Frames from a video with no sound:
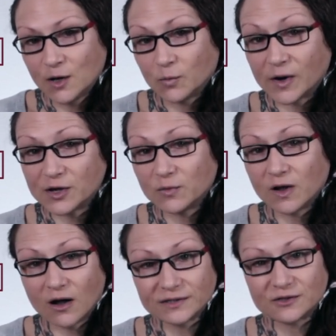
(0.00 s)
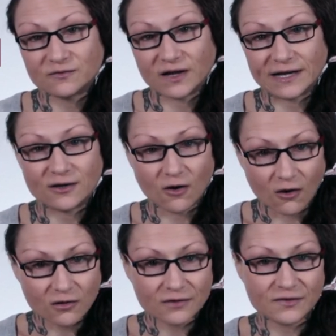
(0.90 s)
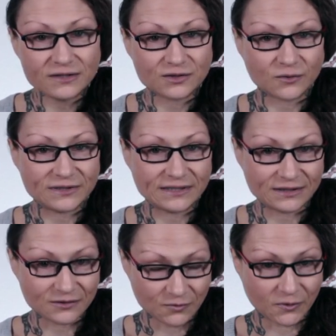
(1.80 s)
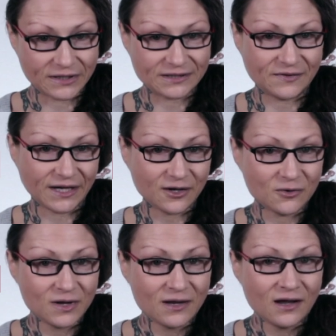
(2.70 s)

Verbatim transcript: where you will also find all of the sources for this video.